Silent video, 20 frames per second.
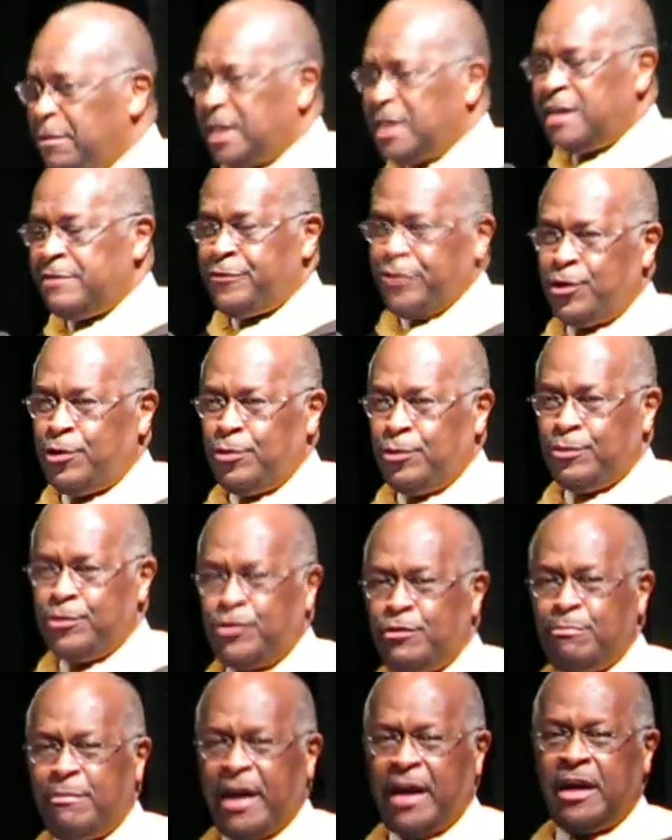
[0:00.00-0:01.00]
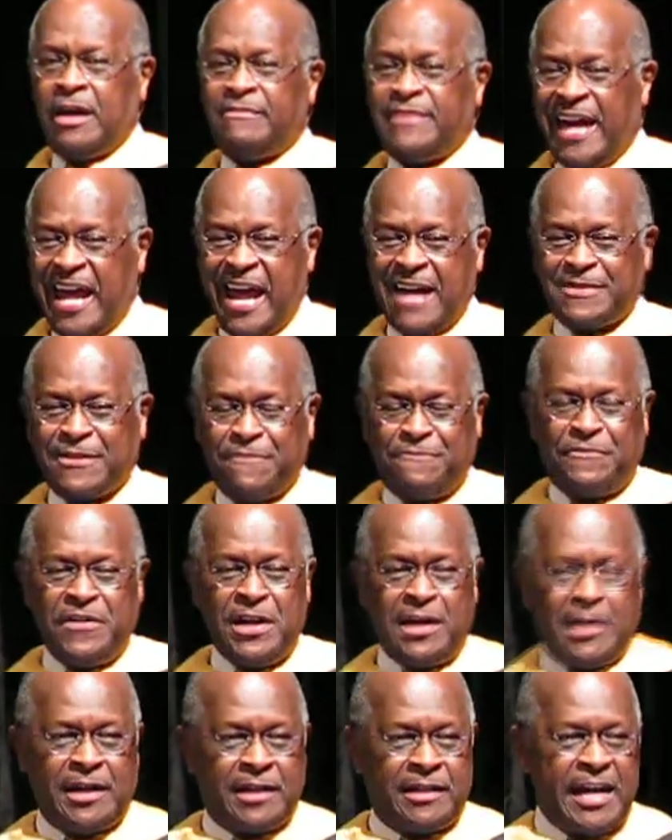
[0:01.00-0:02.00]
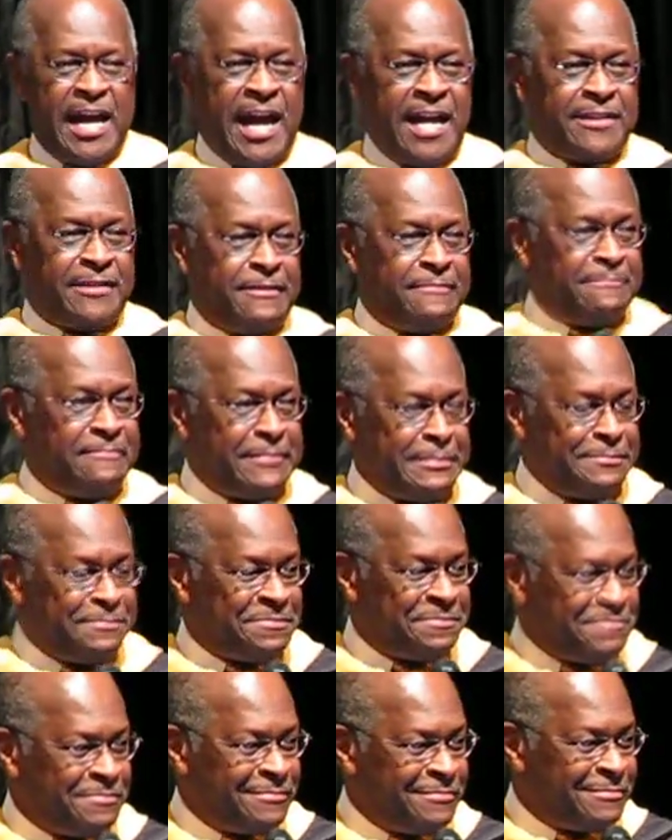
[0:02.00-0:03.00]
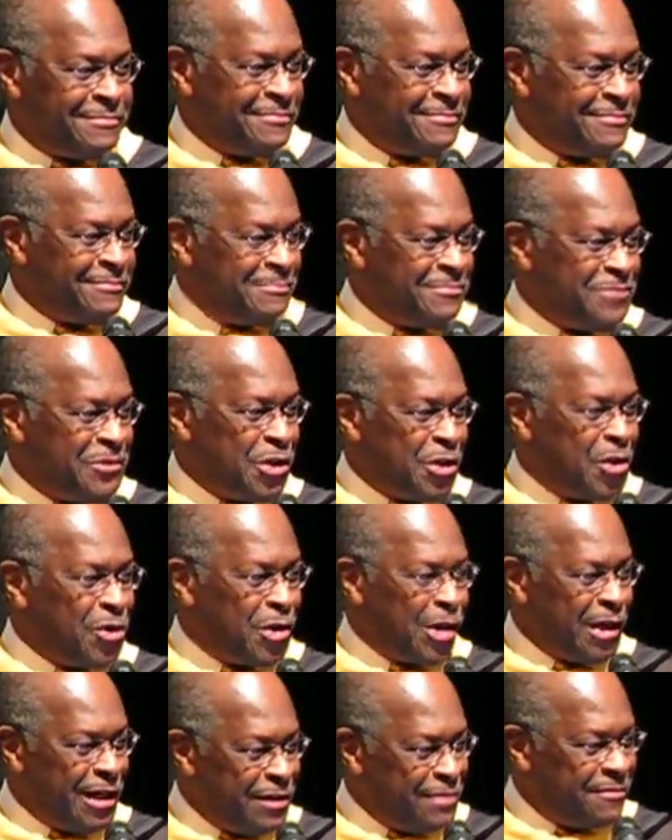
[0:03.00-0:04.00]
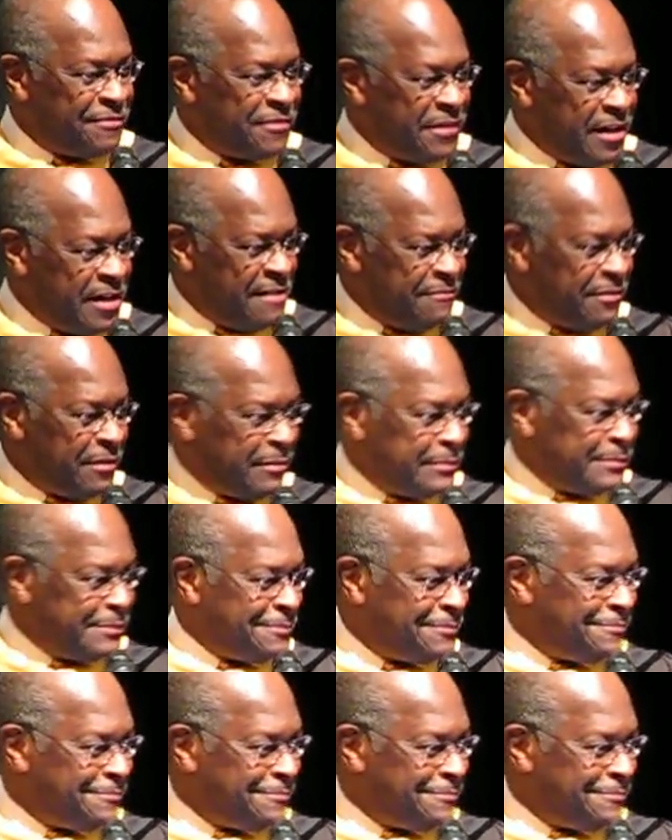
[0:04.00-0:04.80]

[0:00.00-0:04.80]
many of you, you may have had the feeling that you're going to live forever.